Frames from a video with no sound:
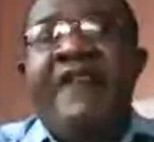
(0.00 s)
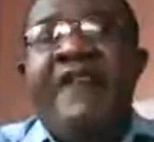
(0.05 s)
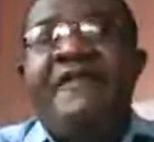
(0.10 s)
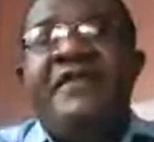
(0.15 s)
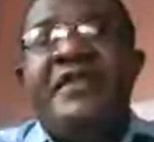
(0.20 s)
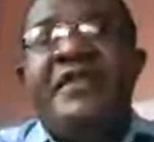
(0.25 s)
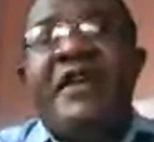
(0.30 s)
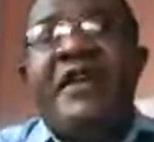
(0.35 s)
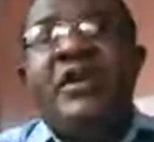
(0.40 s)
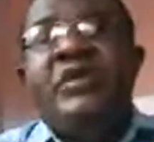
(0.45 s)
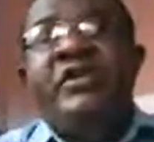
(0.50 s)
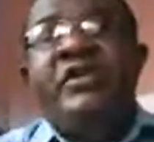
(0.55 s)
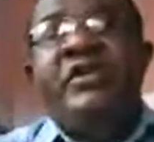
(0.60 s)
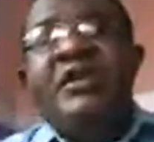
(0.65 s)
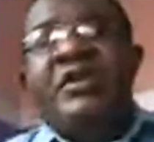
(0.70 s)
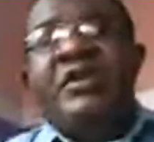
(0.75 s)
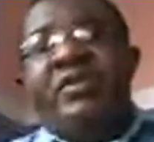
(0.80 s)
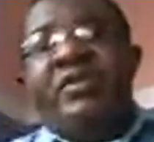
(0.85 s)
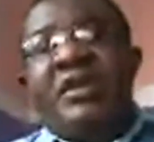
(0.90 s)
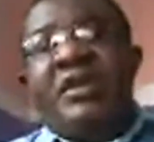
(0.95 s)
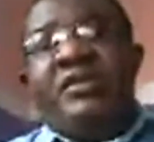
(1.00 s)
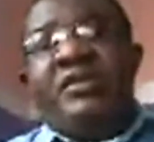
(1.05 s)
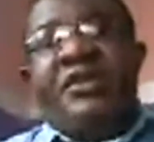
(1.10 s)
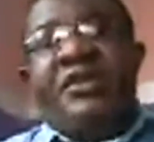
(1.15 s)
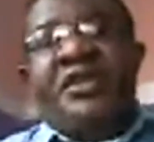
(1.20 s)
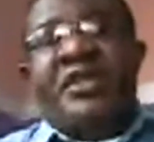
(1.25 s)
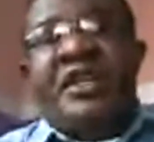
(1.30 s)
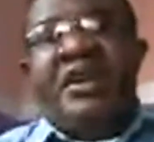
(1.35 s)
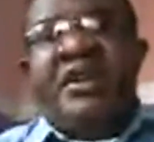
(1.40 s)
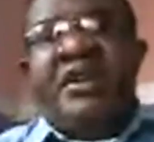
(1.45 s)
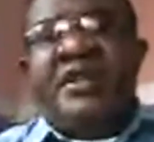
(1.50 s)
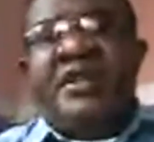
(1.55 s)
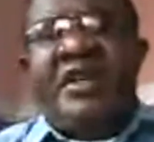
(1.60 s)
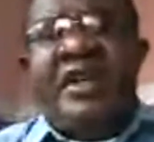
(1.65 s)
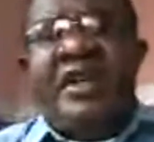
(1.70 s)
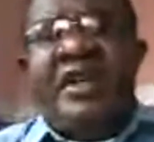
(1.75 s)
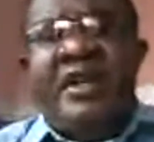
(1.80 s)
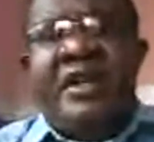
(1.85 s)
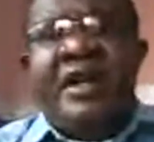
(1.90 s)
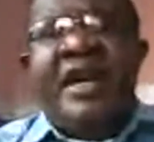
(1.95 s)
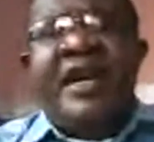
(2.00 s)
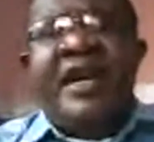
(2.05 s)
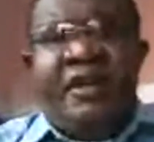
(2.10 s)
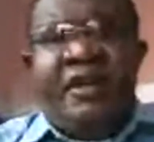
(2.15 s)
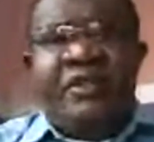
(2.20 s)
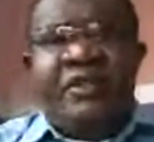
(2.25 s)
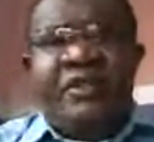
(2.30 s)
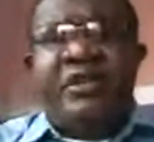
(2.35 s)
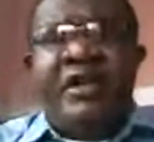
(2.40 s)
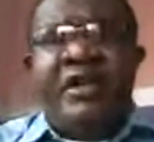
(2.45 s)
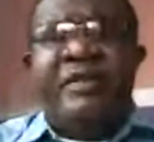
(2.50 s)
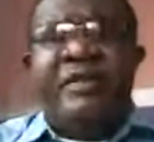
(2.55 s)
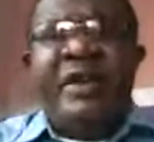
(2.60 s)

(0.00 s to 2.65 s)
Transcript: I understand, hey, I can also learn my voice.